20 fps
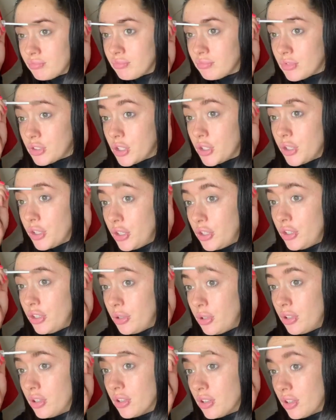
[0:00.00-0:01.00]
two
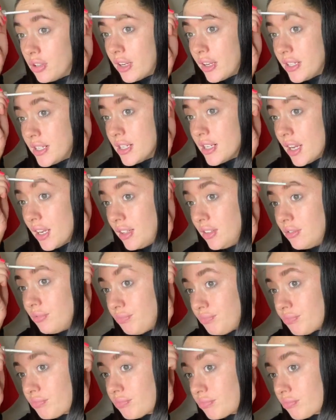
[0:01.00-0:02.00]
ninety nine,
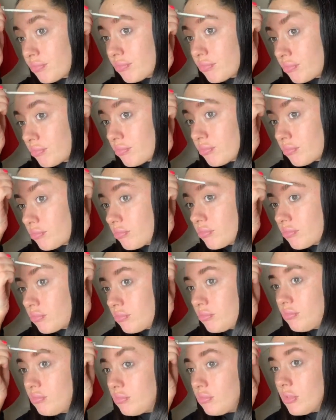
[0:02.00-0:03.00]

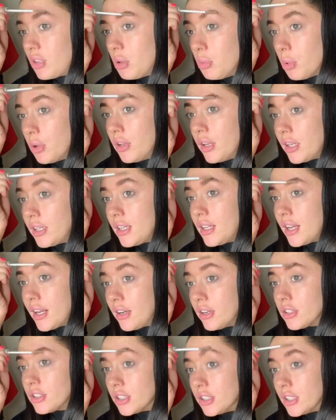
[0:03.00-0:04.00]
one ninety nine or
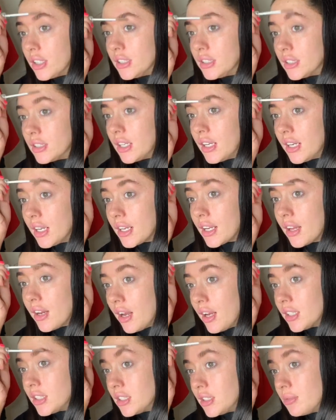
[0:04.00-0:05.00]
two ninety nine. I can't
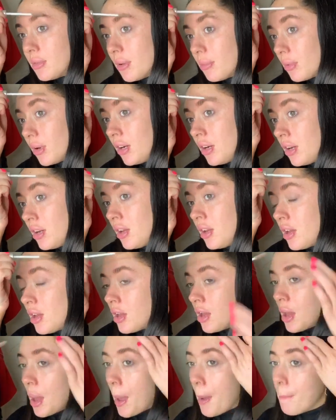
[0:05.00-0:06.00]
actually remember.
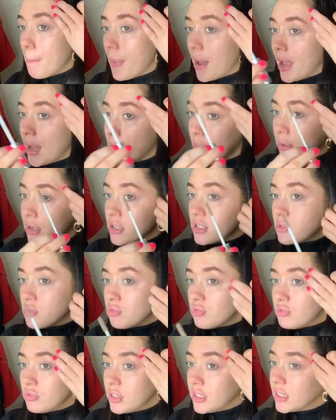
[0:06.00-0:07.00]
My eyebrows
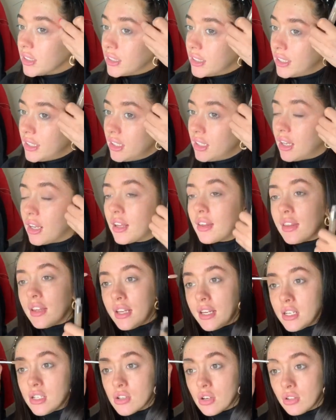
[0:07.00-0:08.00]
really, like they
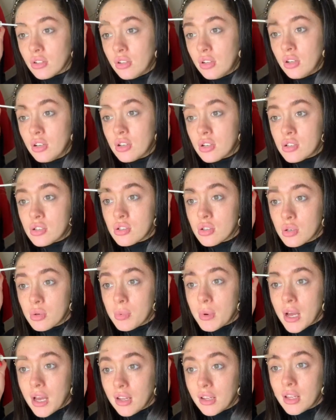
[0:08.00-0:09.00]
need done so
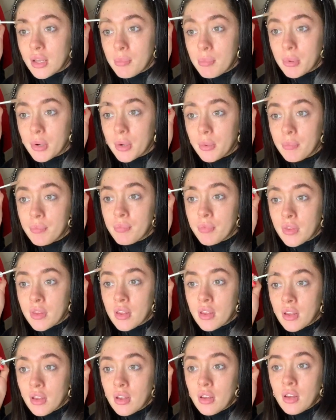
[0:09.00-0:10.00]
badly, but
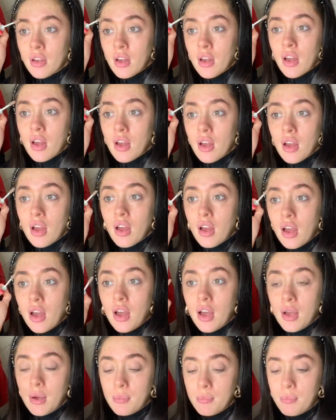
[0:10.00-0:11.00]

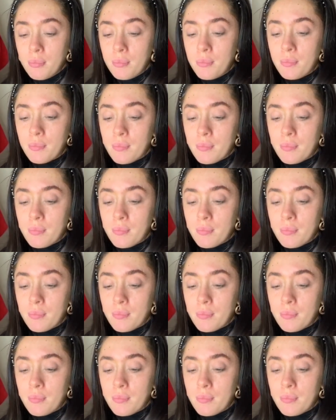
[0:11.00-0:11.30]
um,